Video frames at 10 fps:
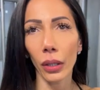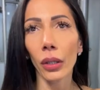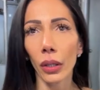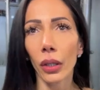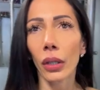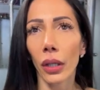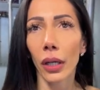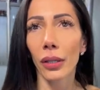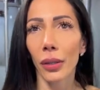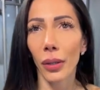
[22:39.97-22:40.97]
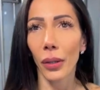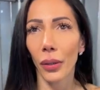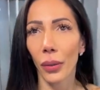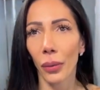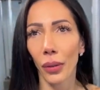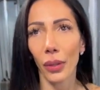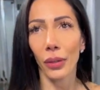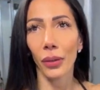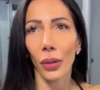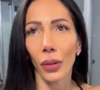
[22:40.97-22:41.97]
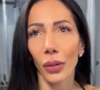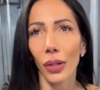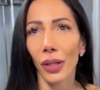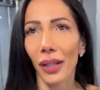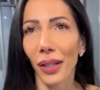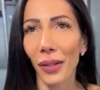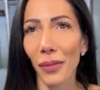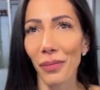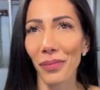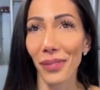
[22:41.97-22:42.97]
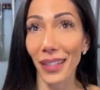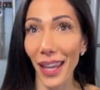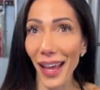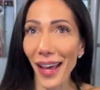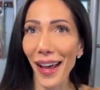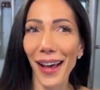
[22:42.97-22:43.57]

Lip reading: Sadiq says water is an old technology. Yeah,